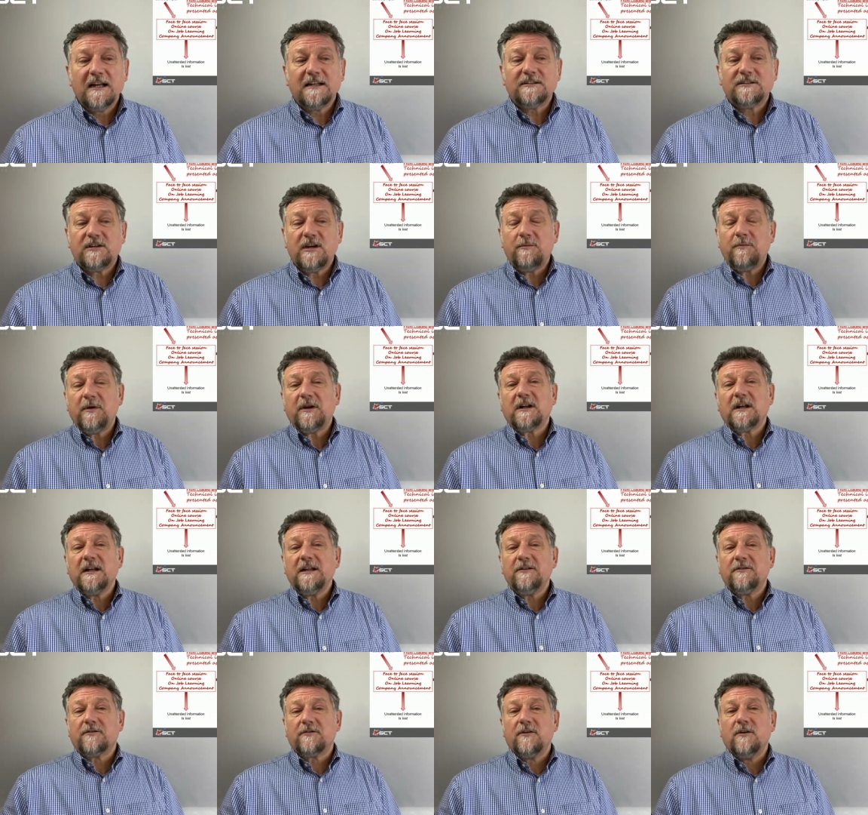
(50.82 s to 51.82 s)

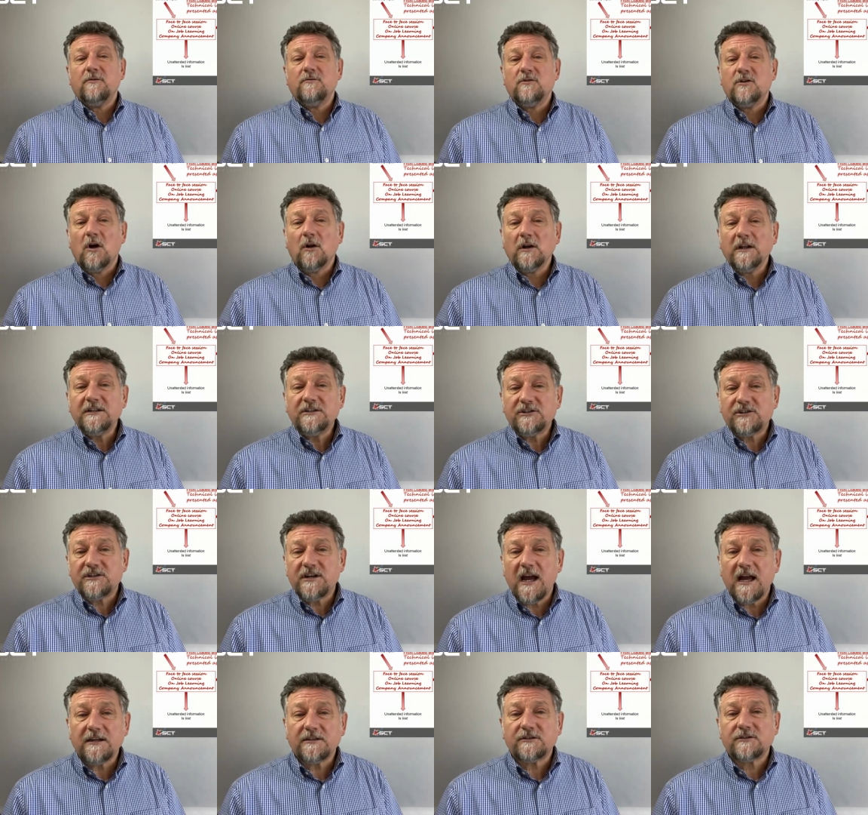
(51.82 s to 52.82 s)
typically through knowledge
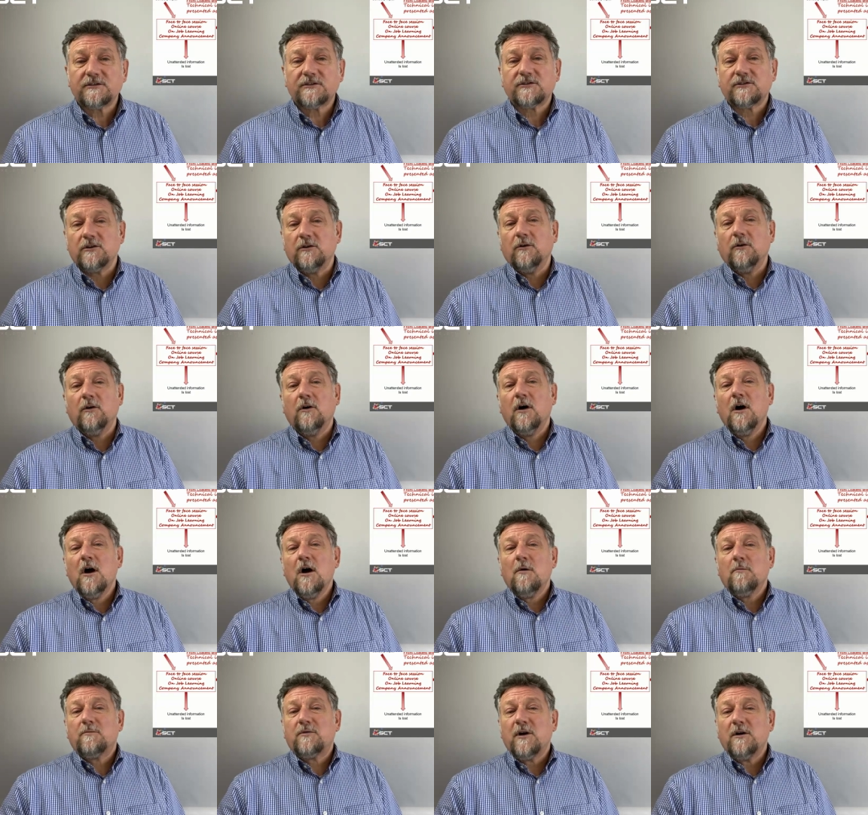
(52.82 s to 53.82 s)
tests or
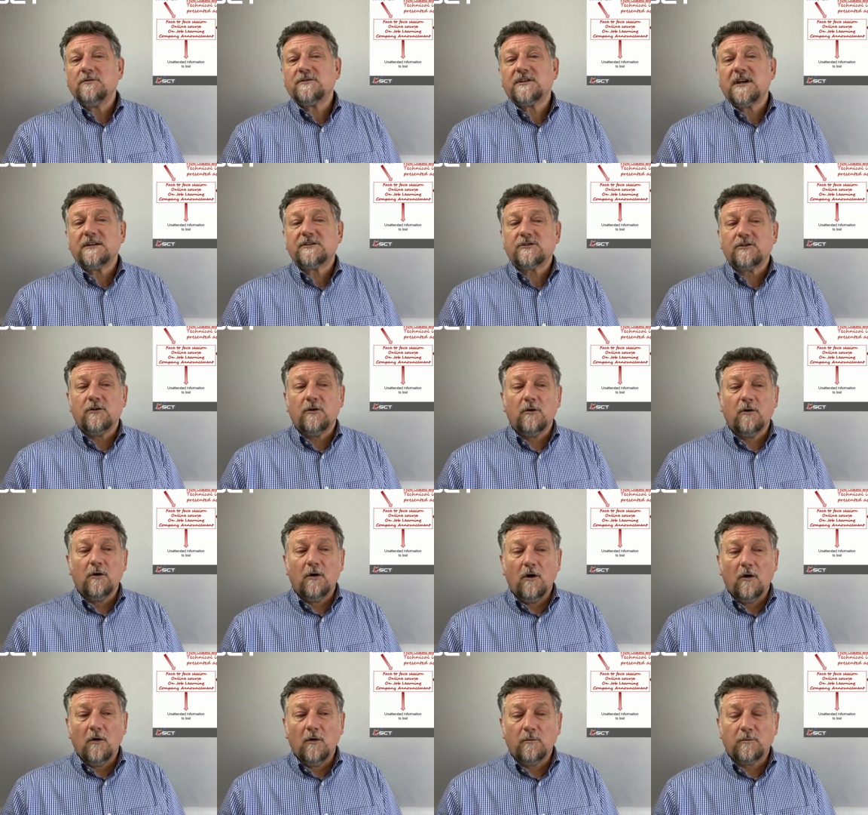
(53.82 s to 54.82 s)
process
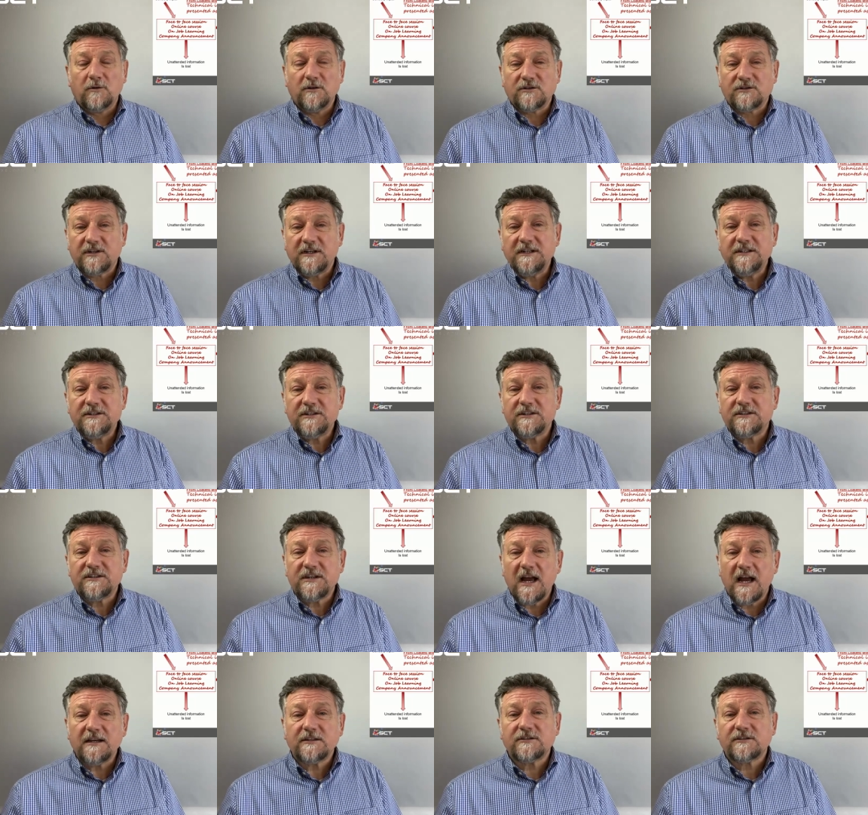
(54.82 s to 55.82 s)
or procedure
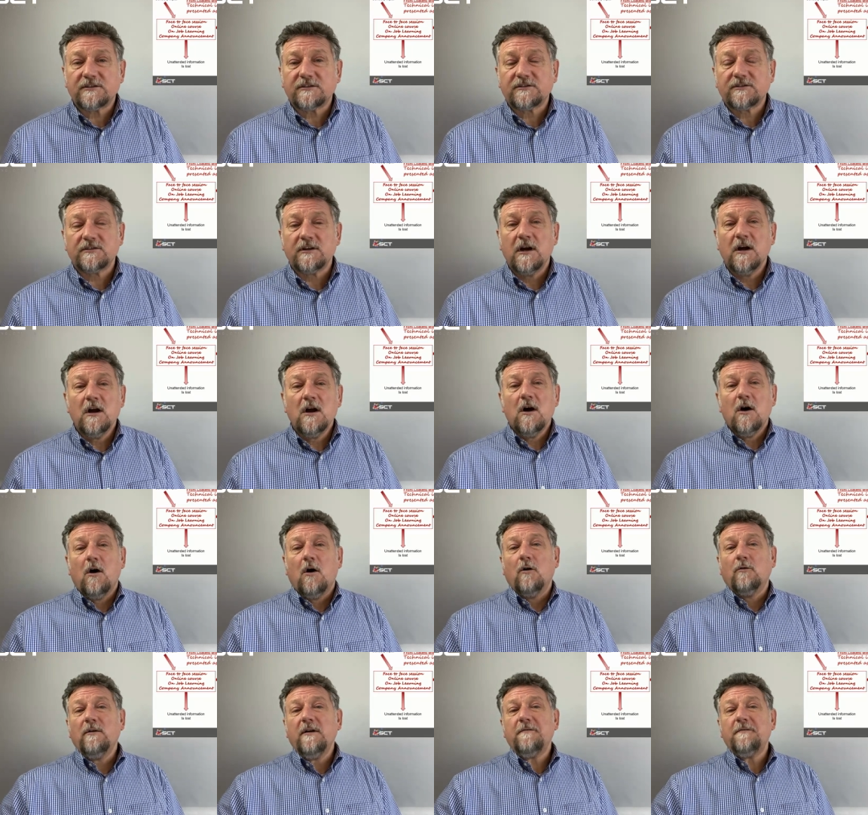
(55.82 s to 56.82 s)
tests,
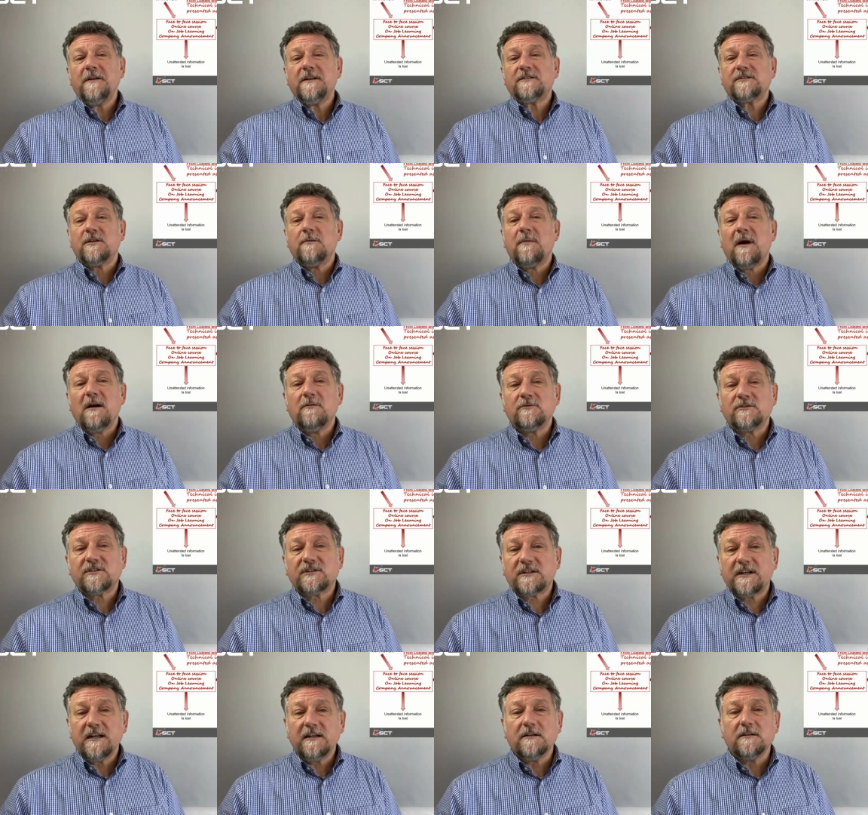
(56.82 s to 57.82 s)
or if it's about
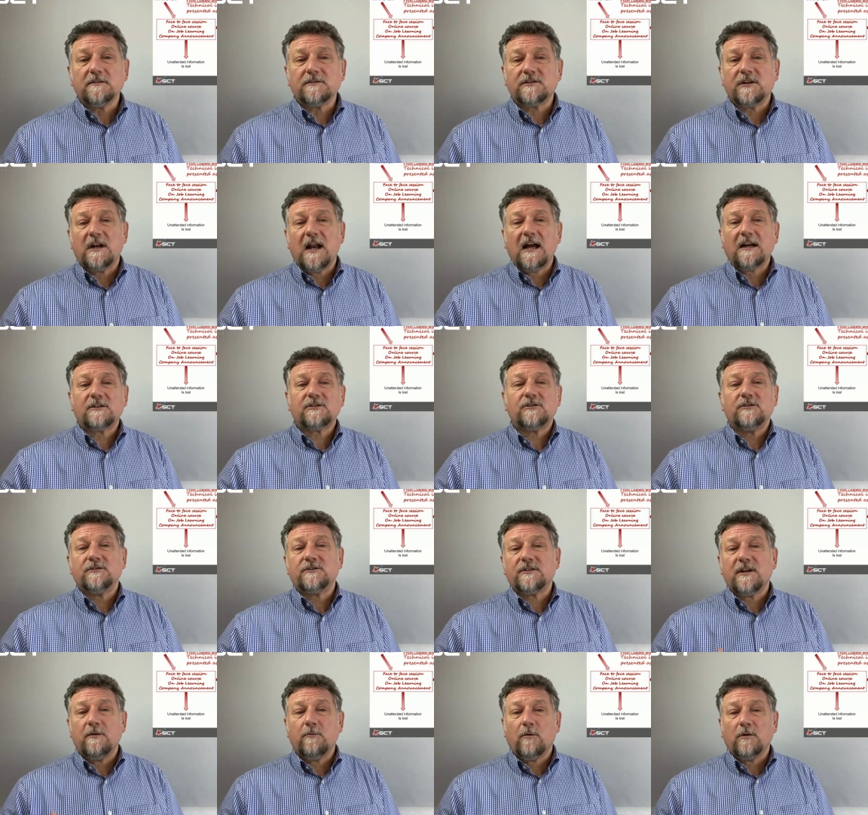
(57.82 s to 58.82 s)
skills and
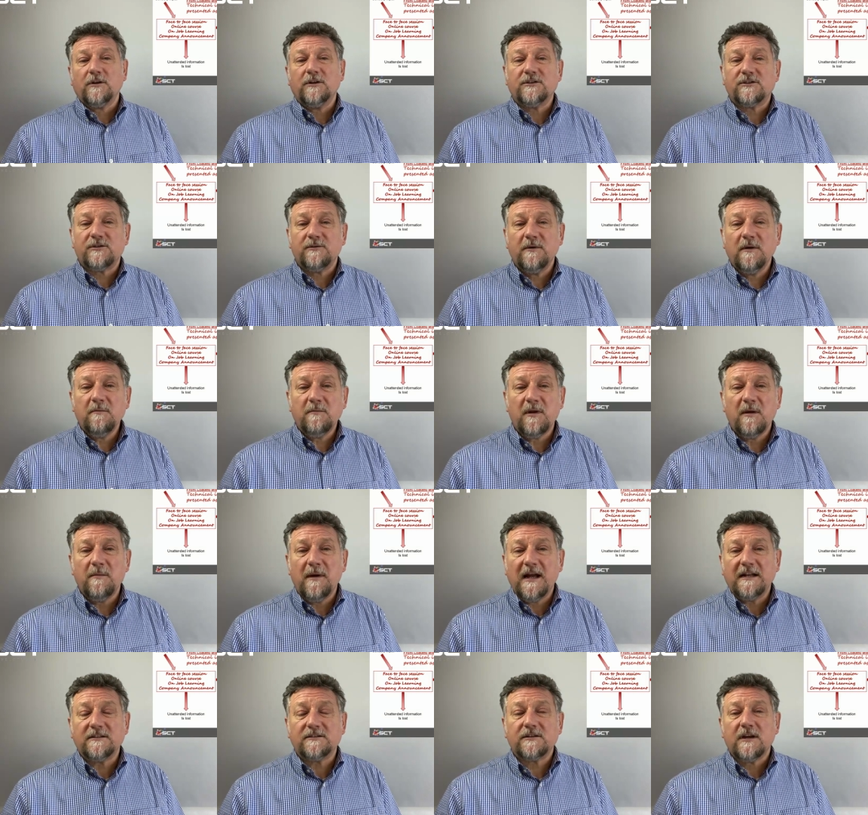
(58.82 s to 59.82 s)
actions they want you to
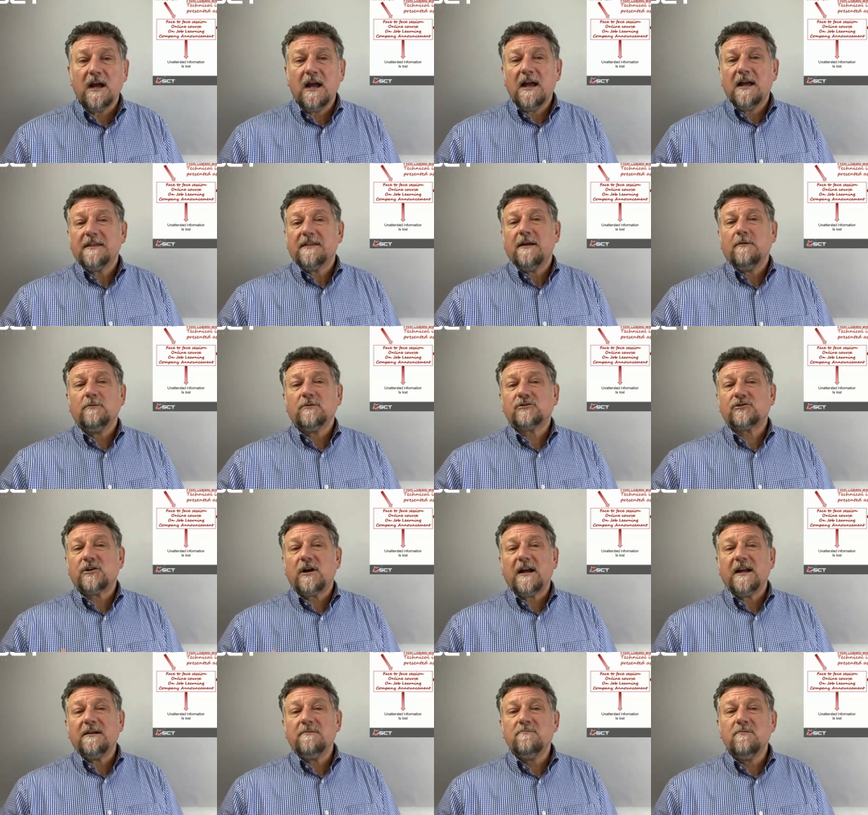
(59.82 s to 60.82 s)
implement, they will
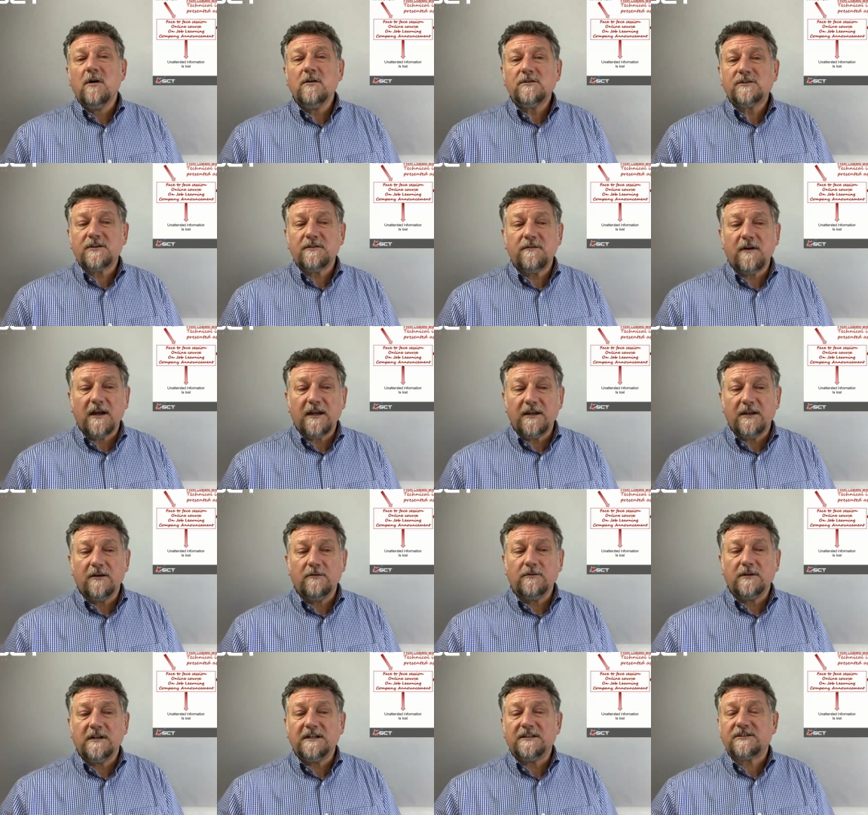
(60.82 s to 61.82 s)
try and motivate
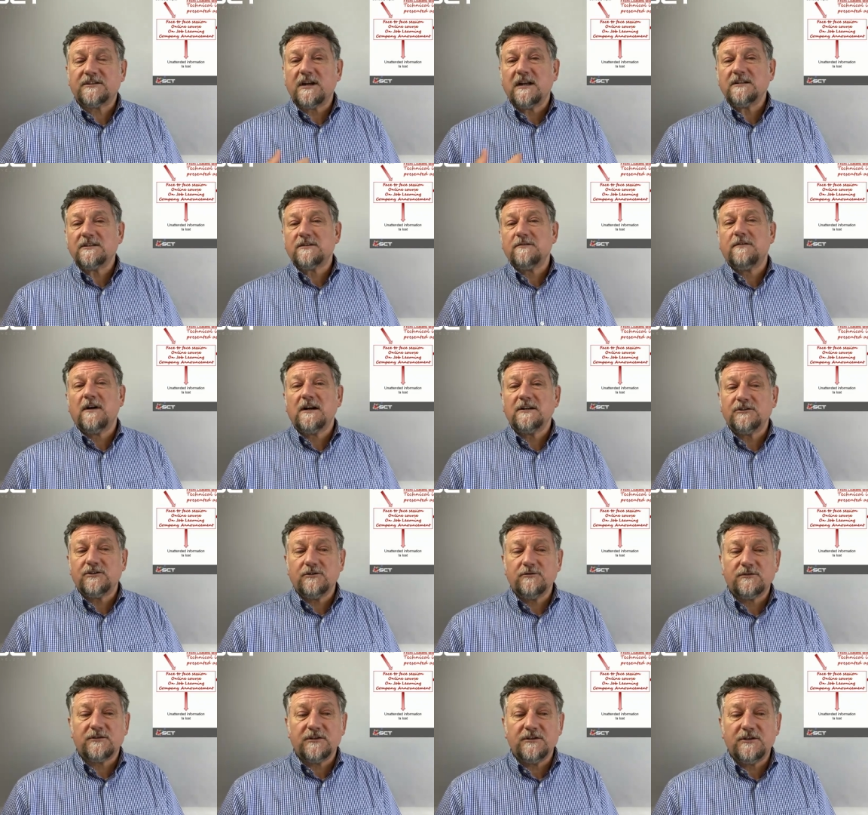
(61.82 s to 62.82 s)
you and incentivize you
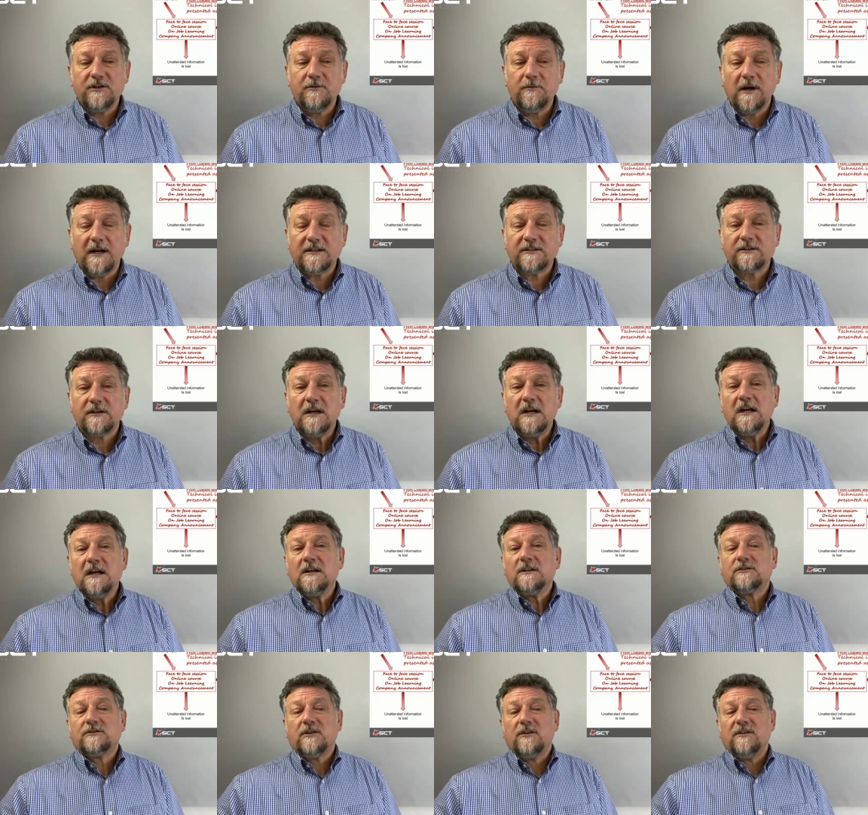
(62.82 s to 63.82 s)
to do it,
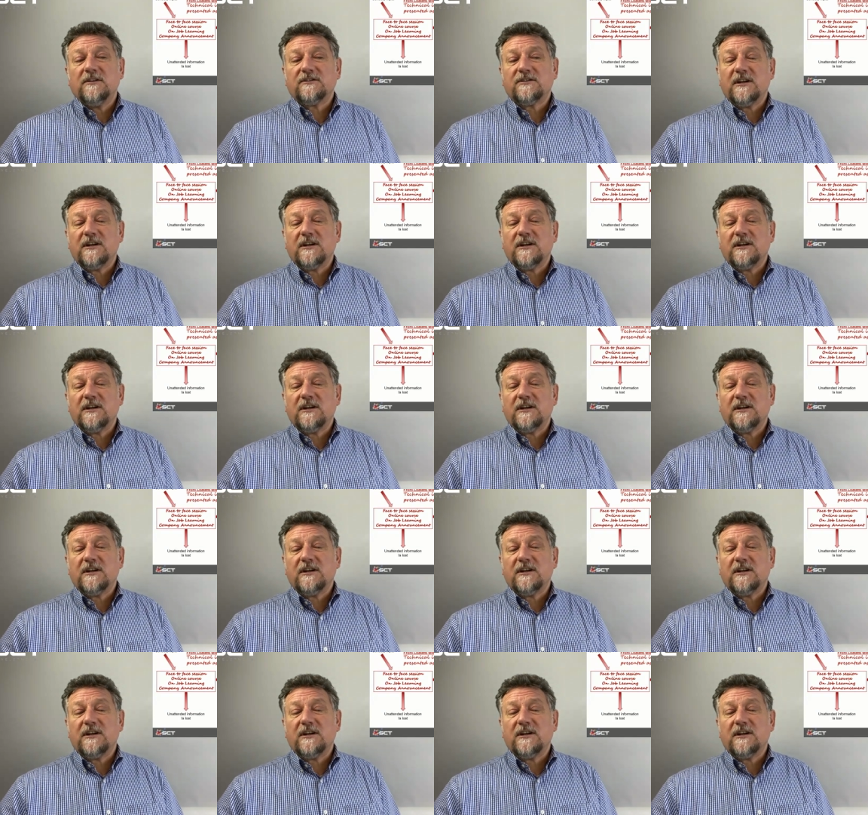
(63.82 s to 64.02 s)
so there's